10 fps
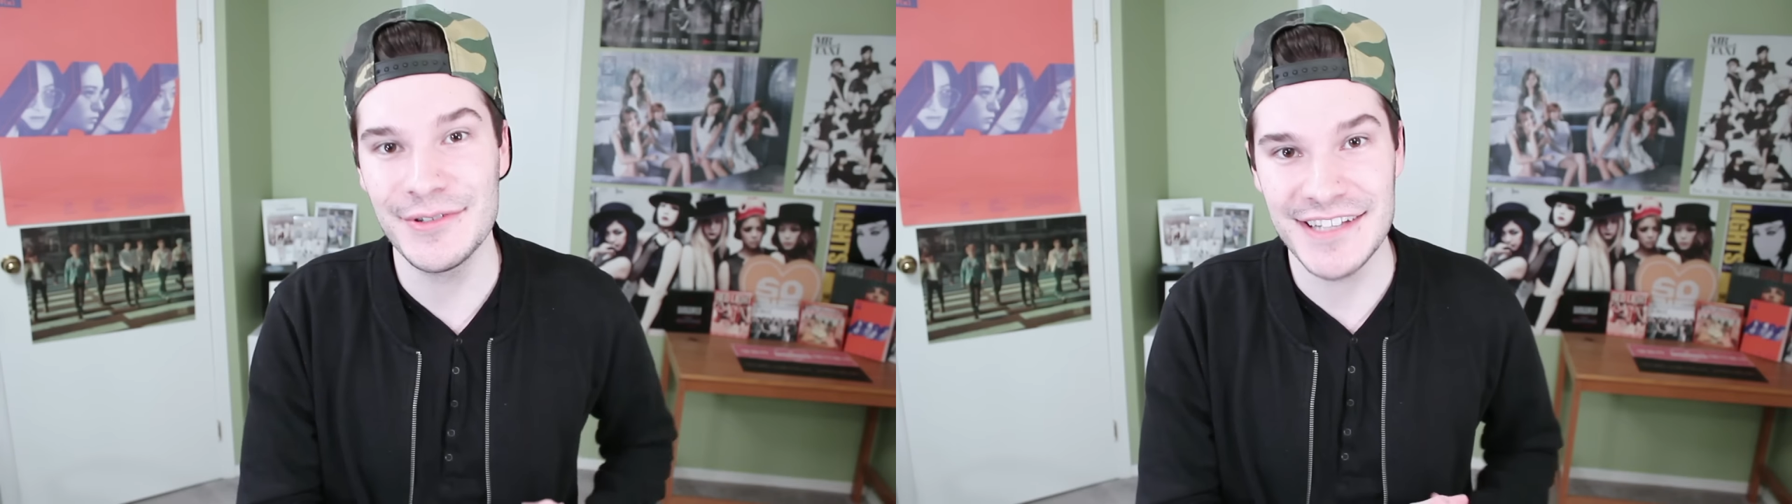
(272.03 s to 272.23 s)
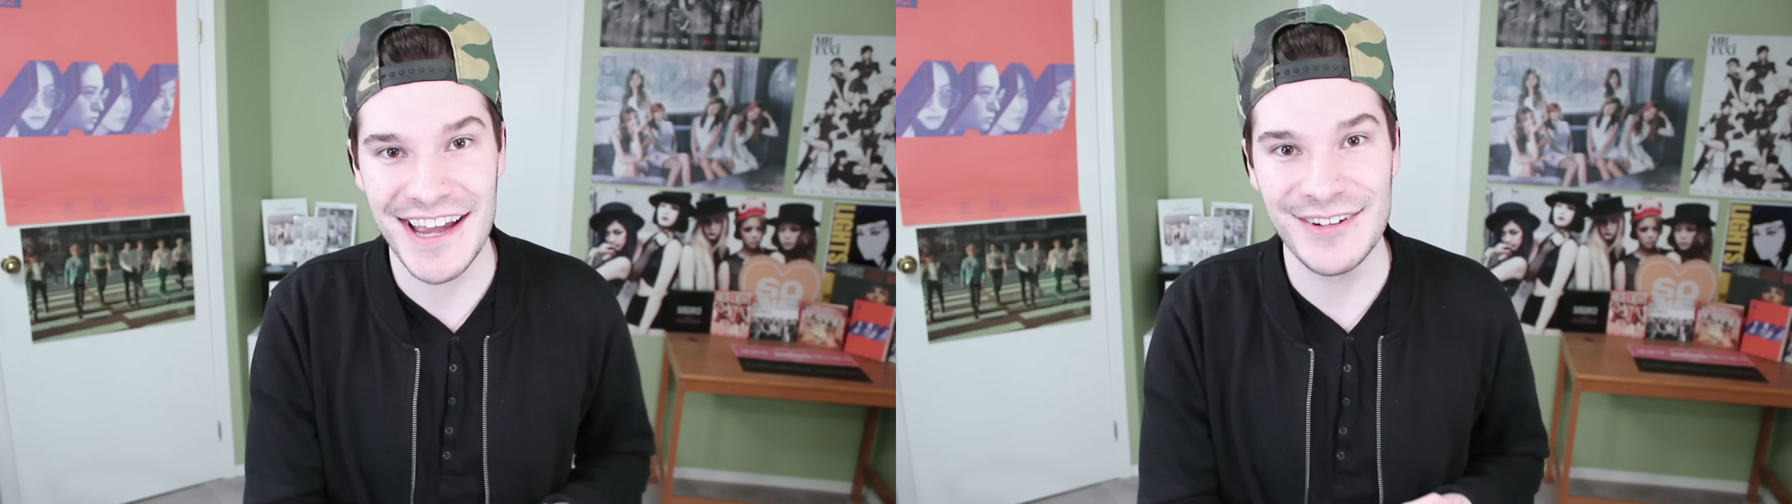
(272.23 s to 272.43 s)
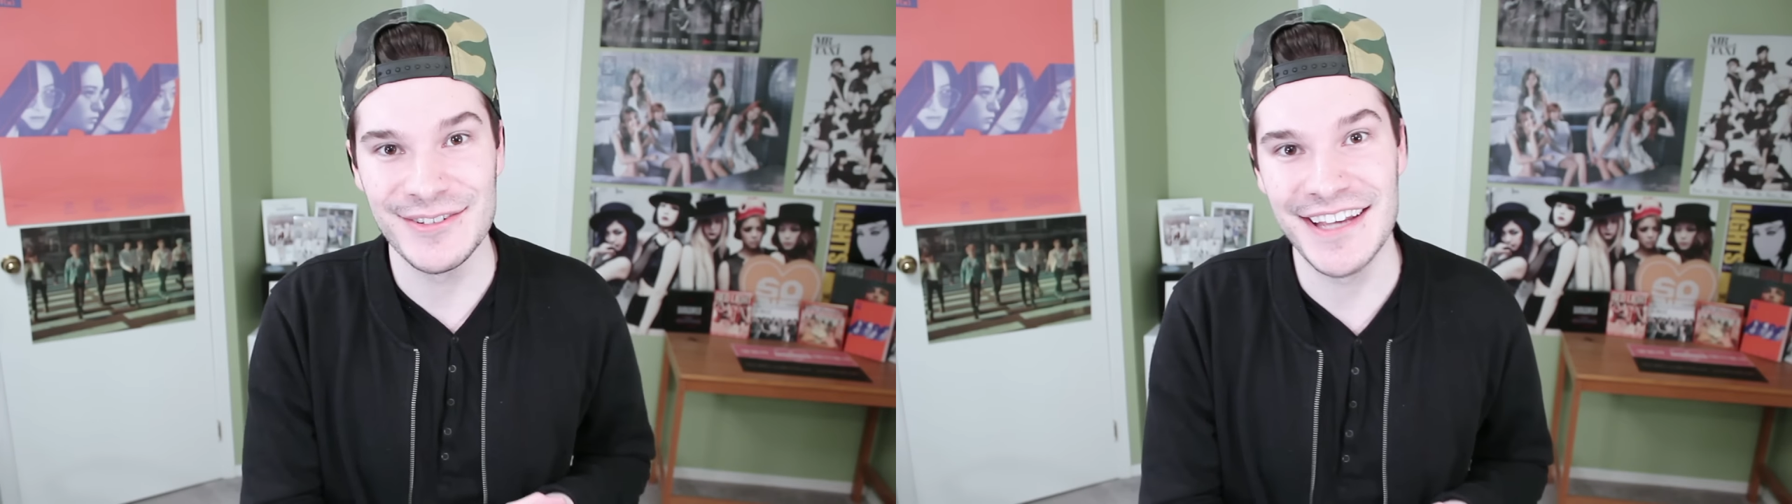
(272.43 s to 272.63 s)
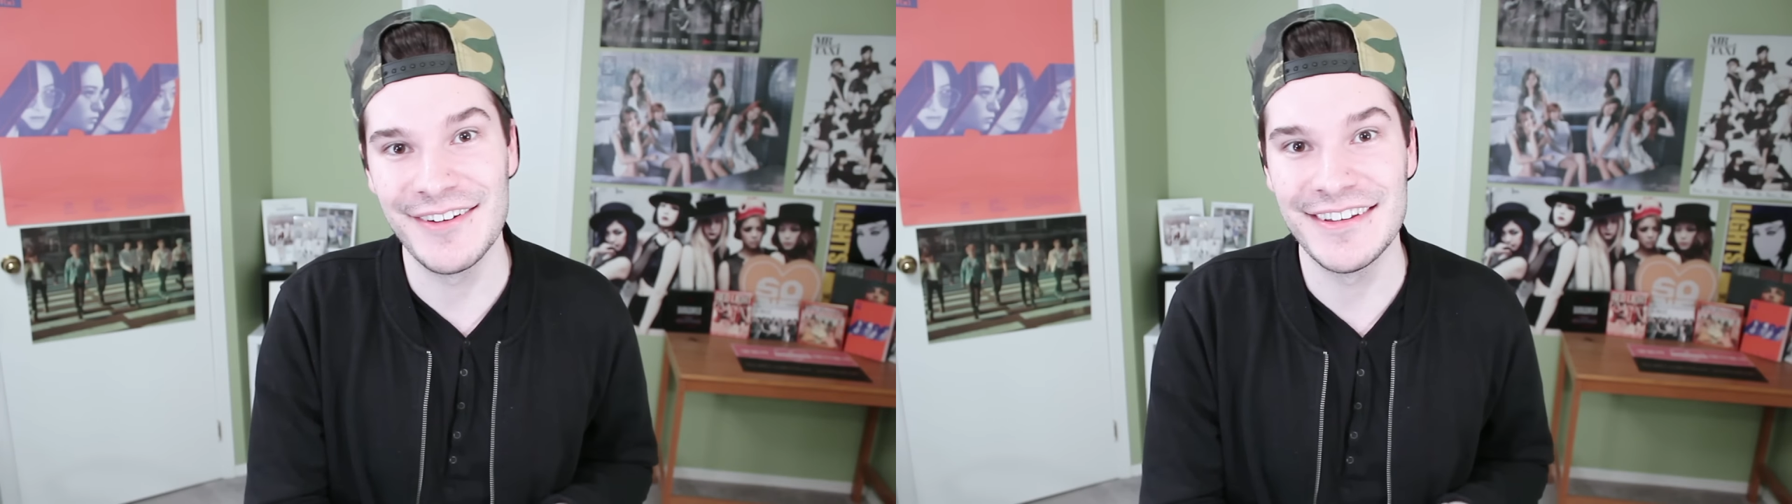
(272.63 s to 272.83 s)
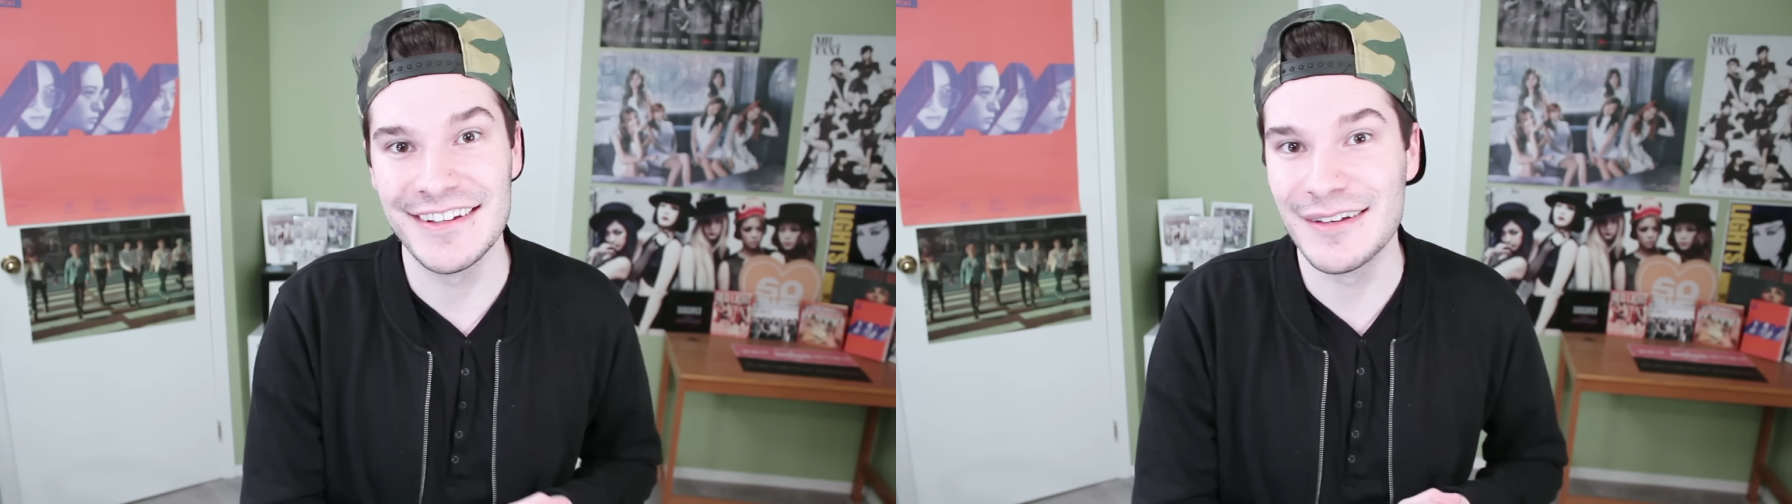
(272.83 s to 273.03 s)
channel
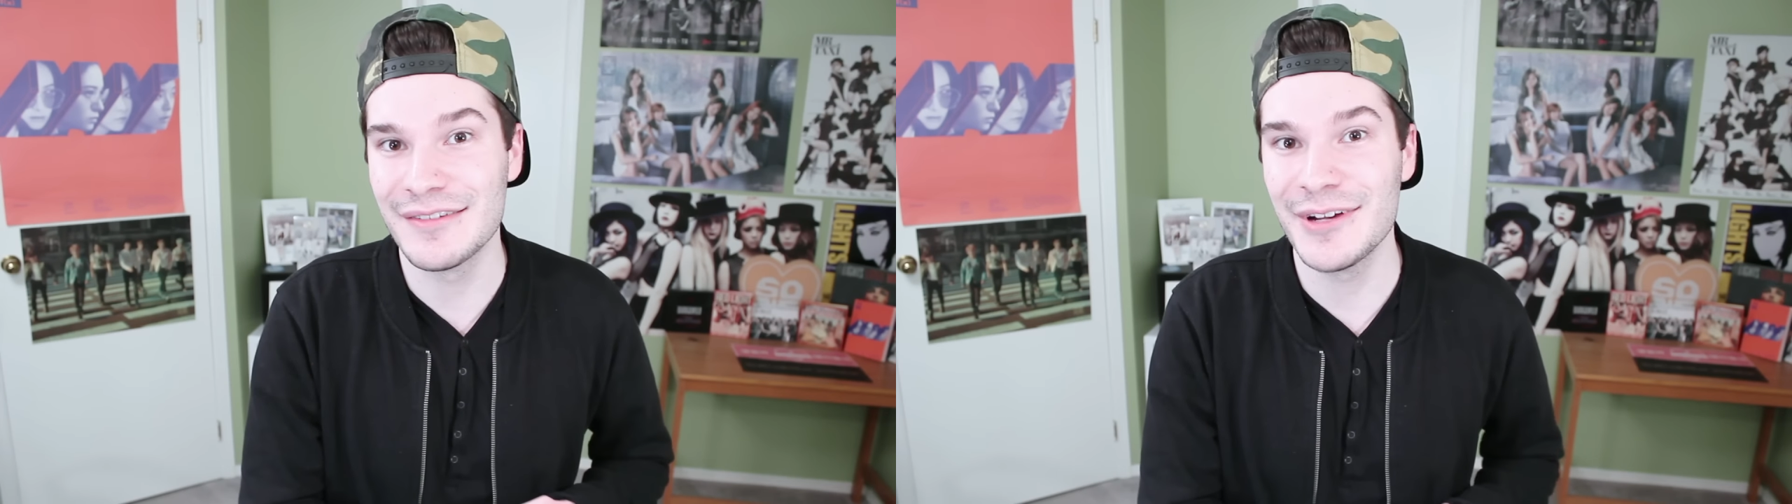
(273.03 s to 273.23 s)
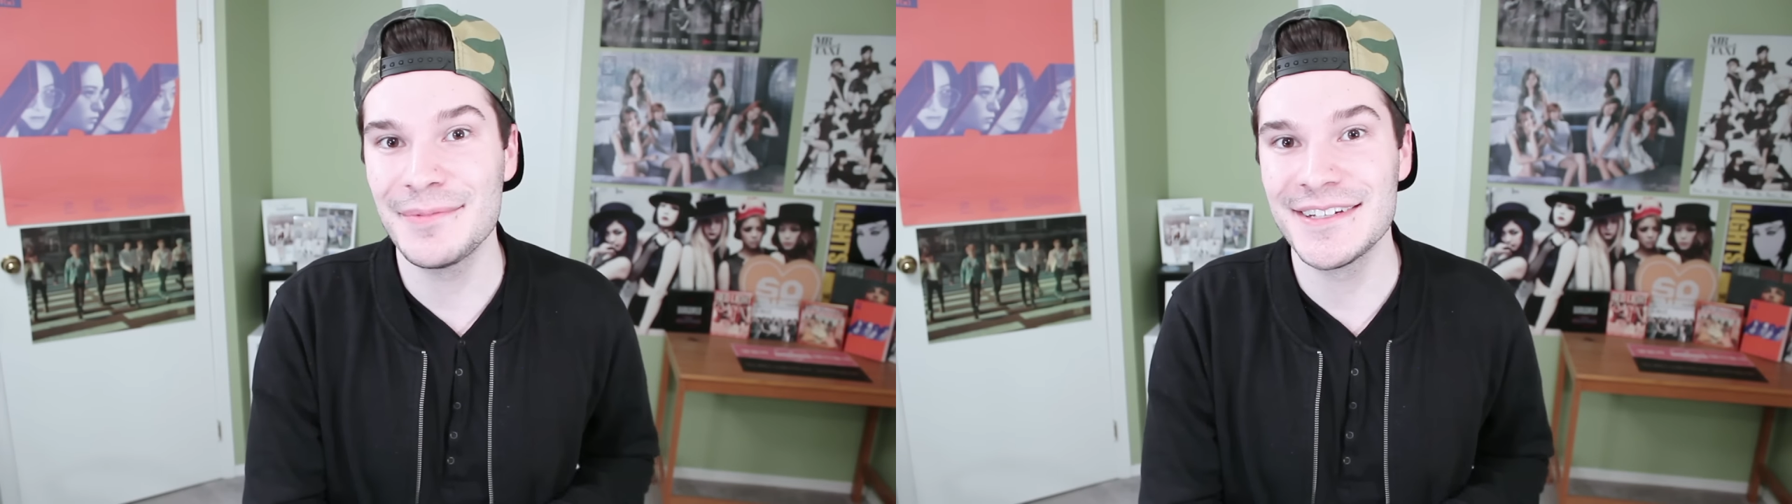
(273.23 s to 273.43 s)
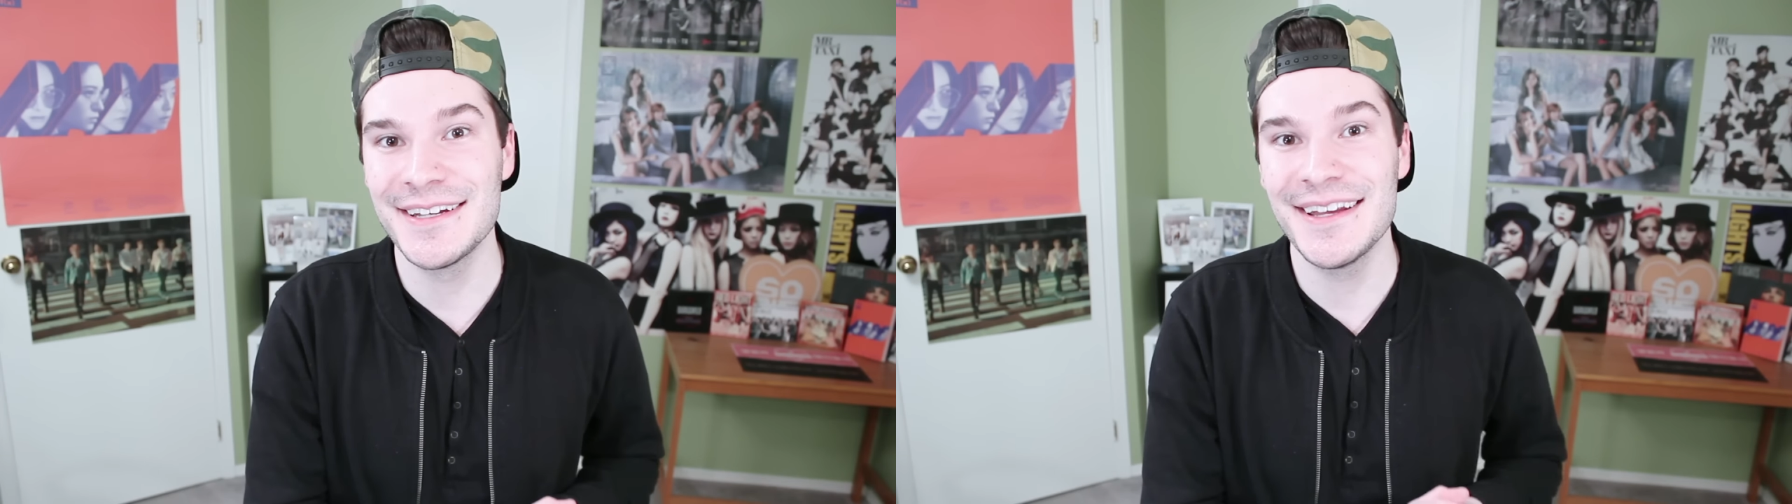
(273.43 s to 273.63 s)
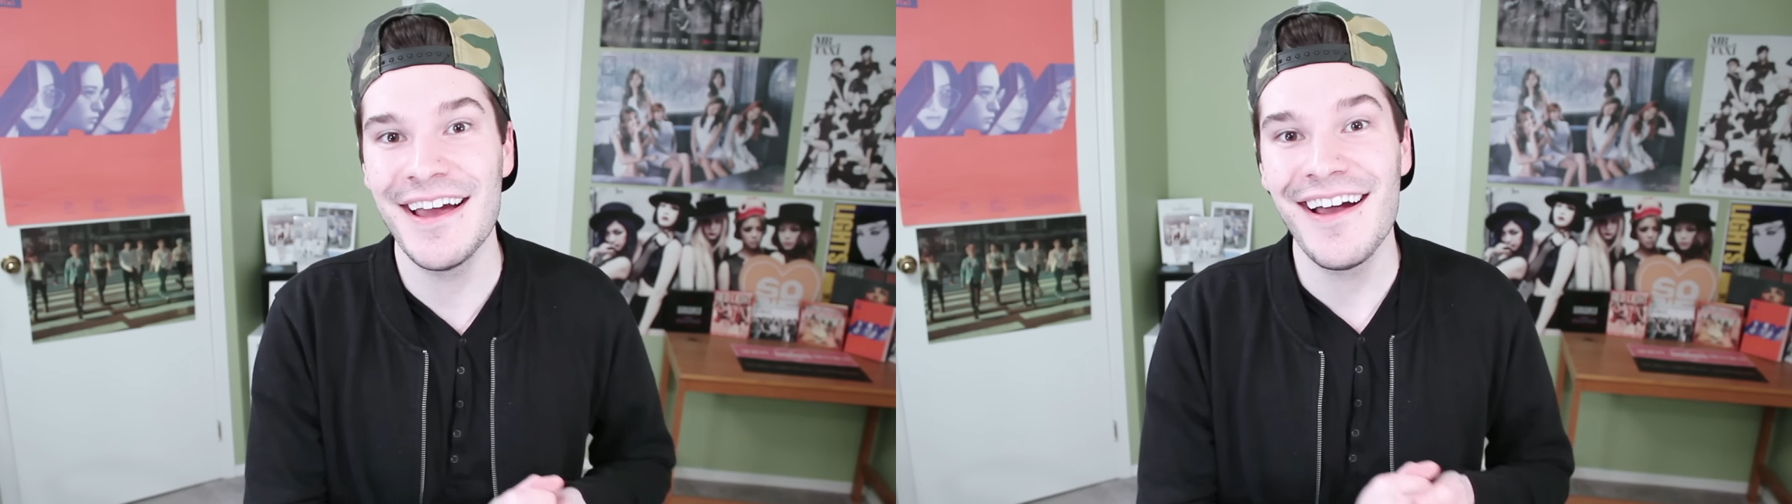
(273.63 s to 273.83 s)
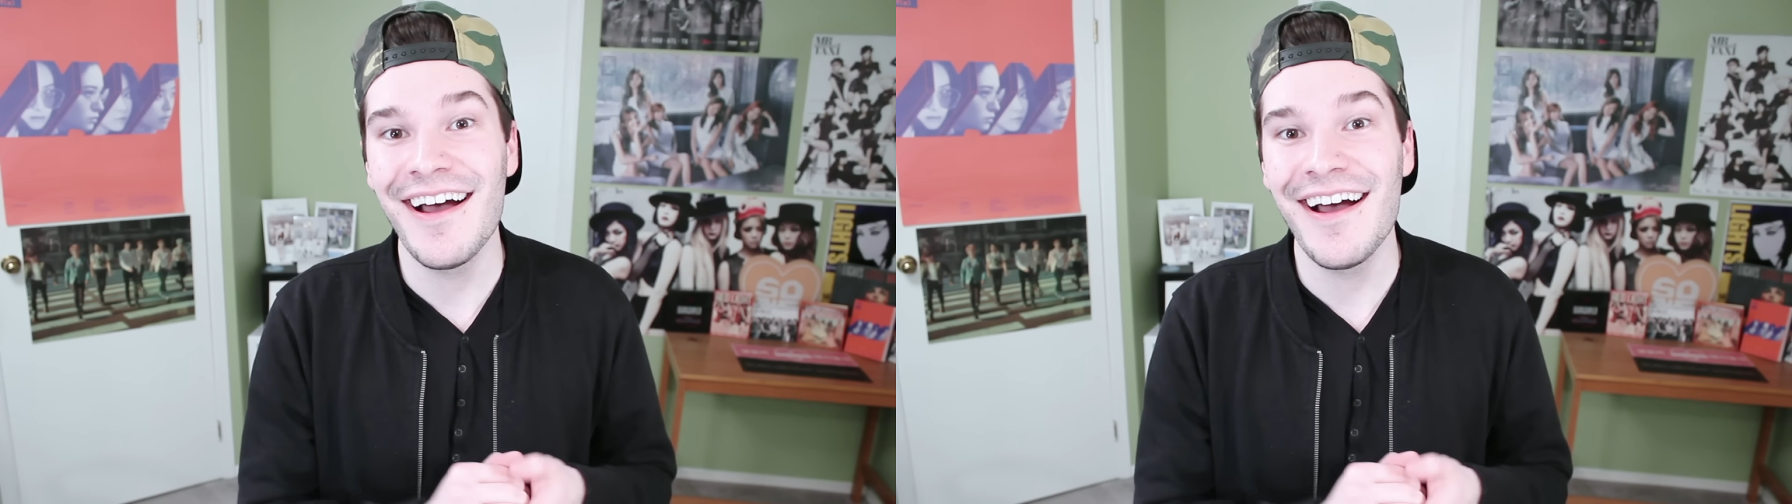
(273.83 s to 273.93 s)
down in the description.